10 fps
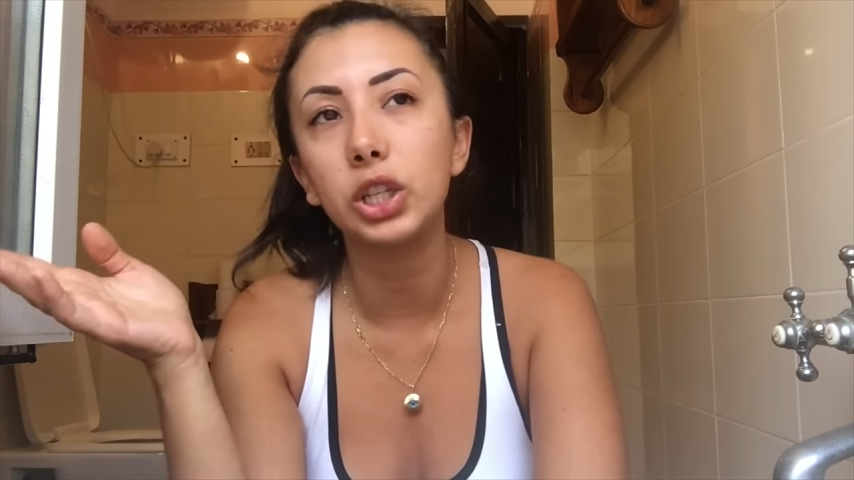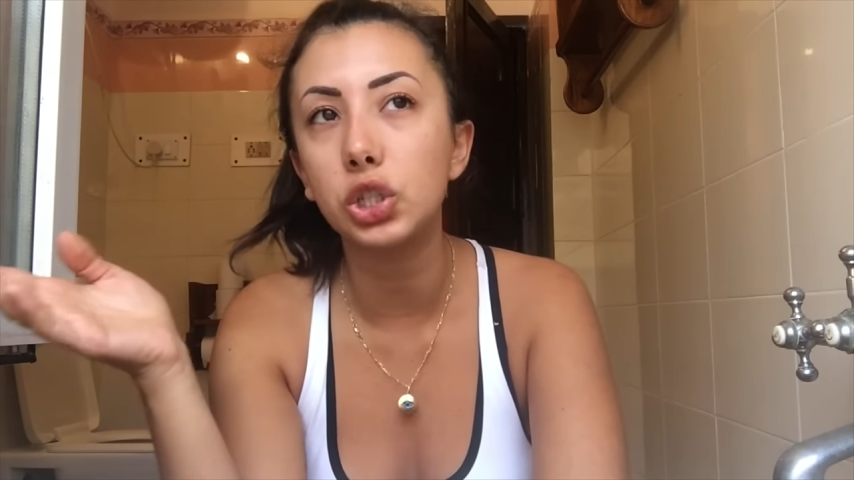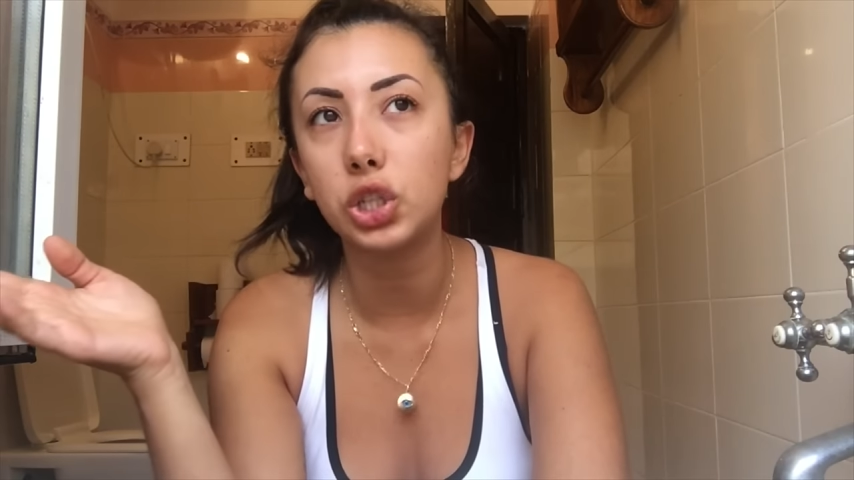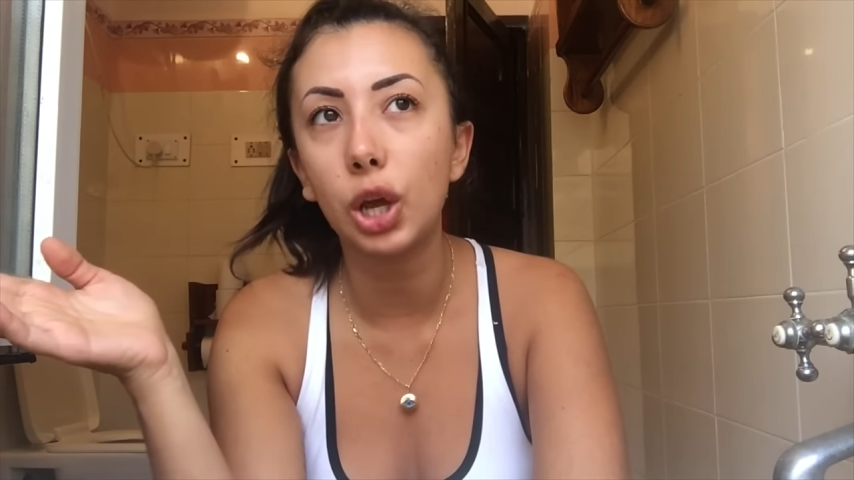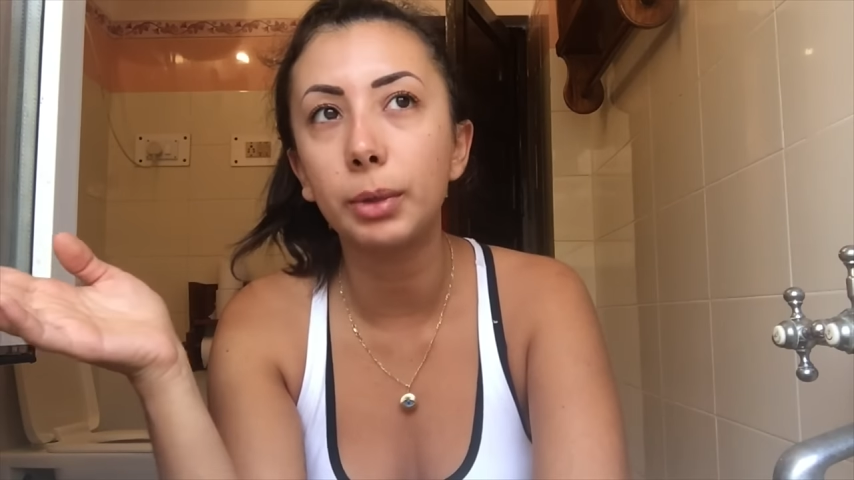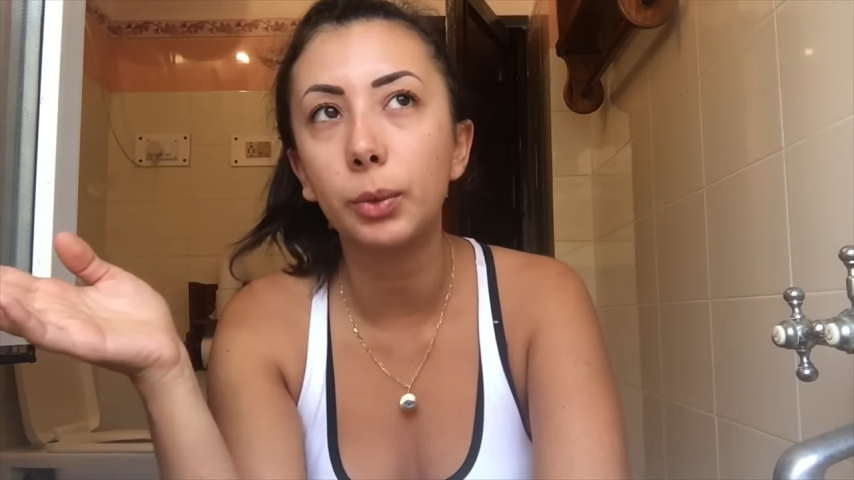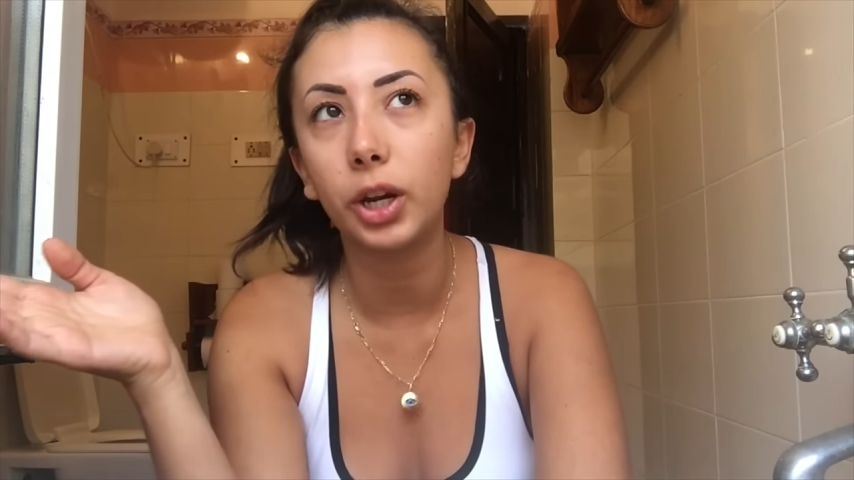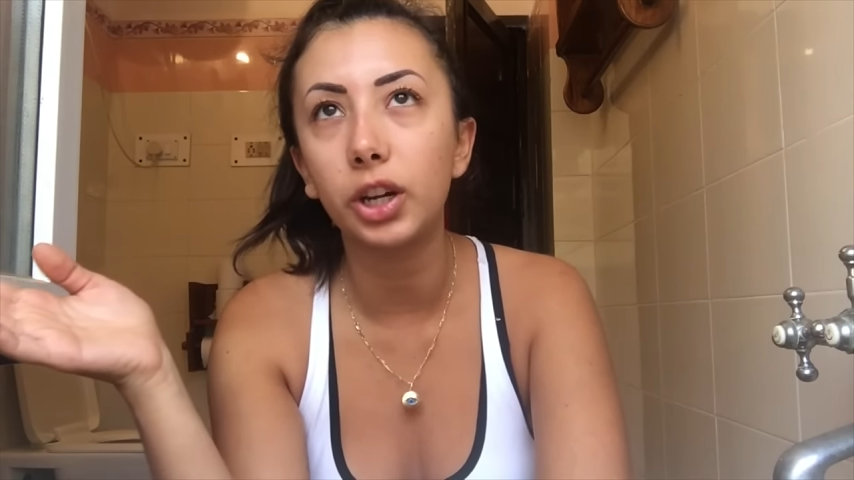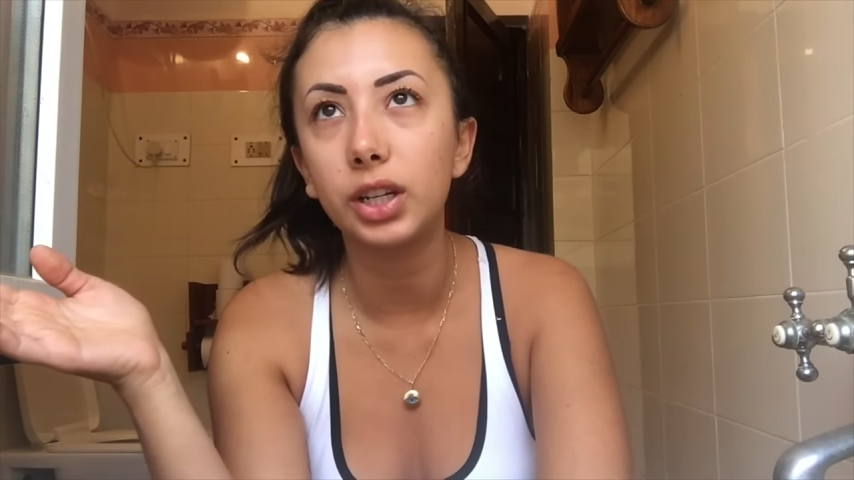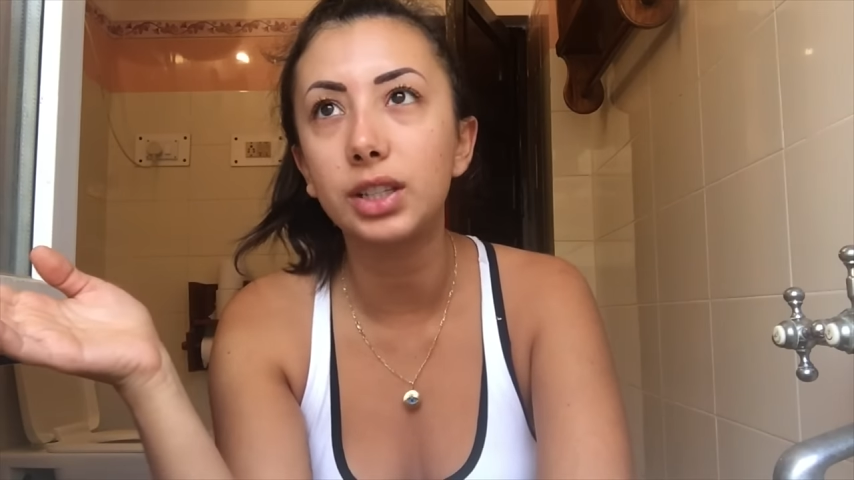Can you tell me
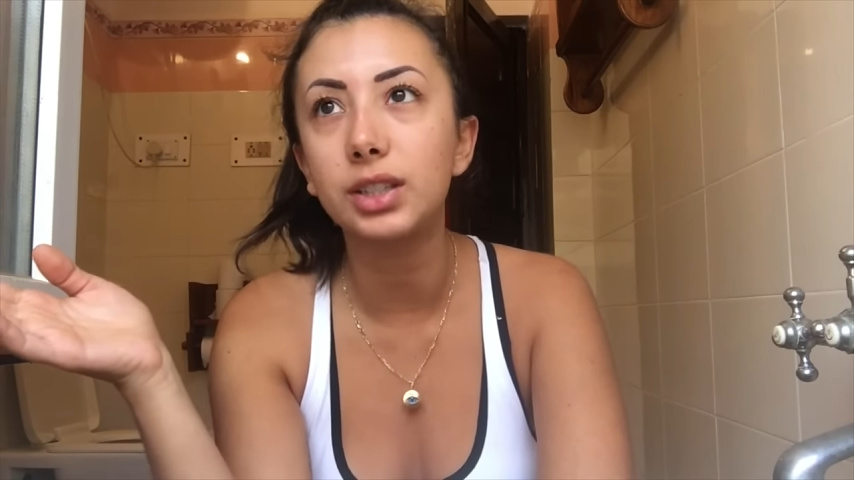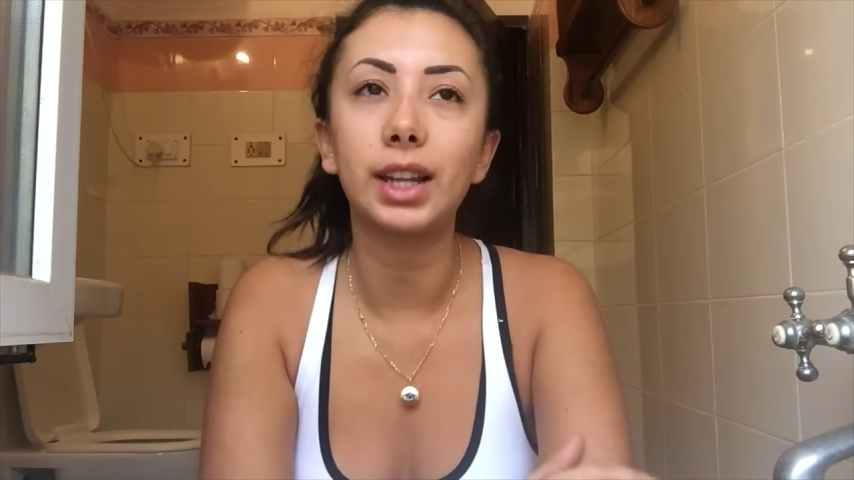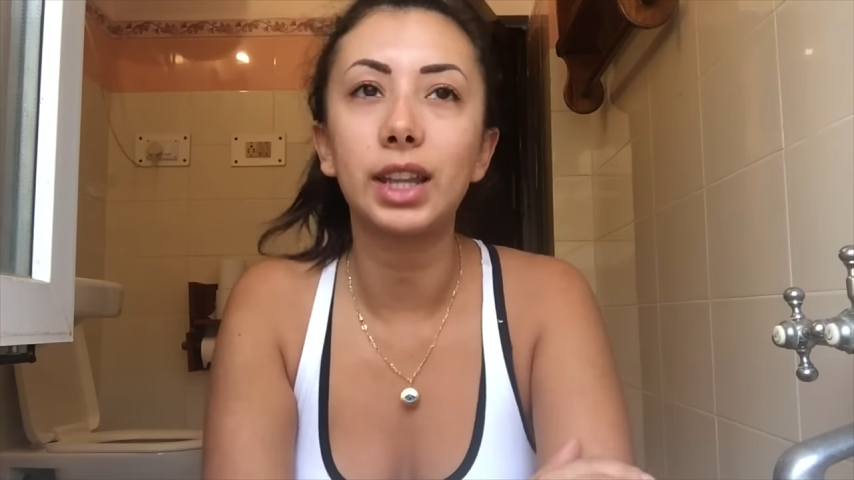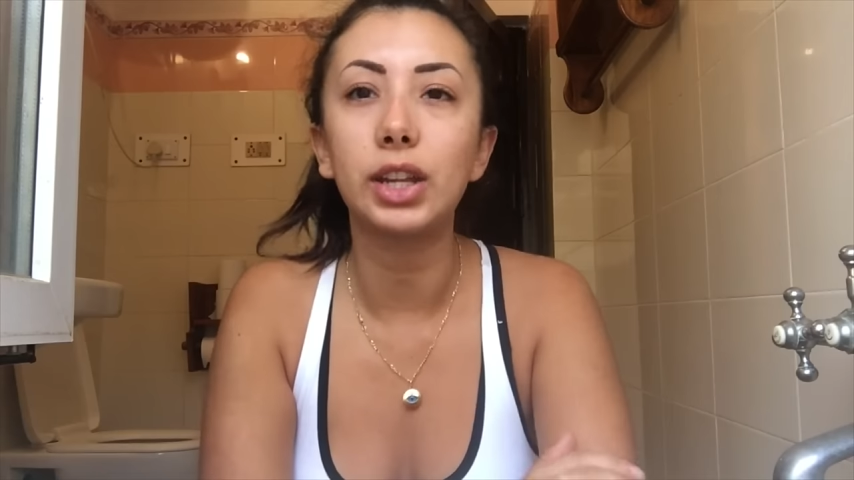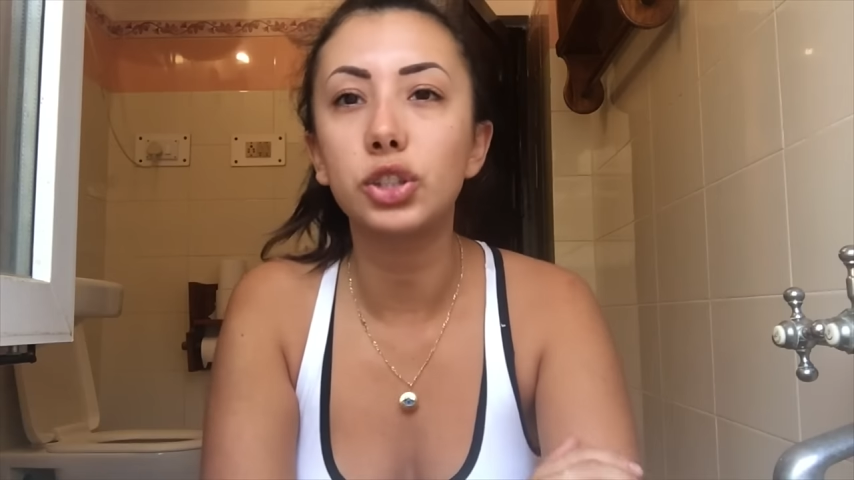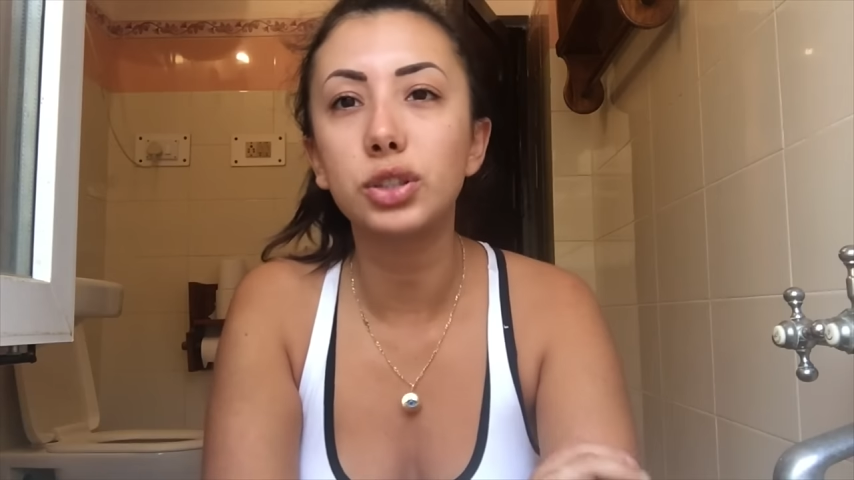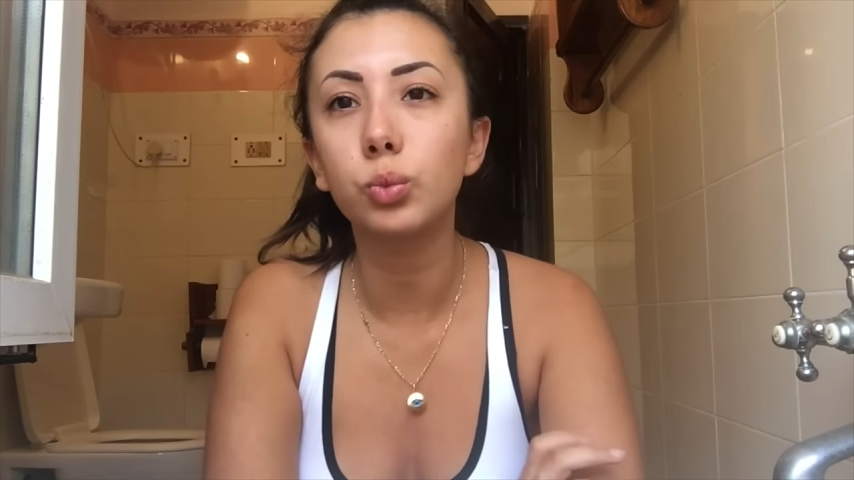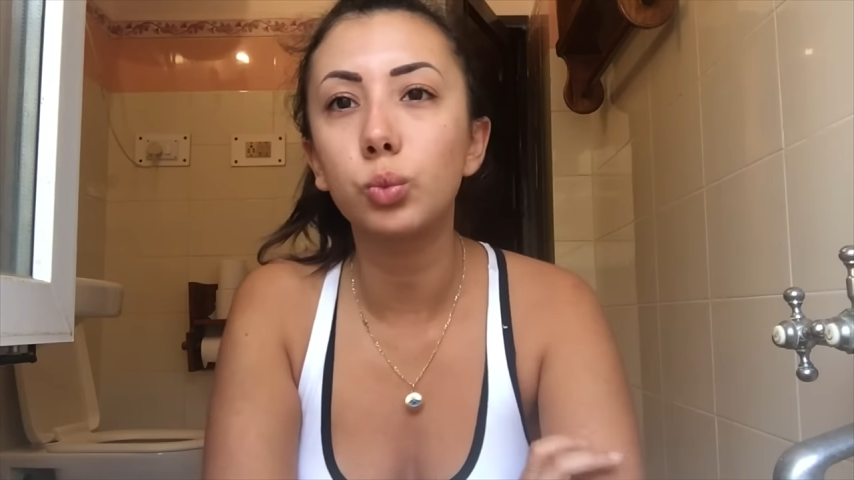where it is? And they just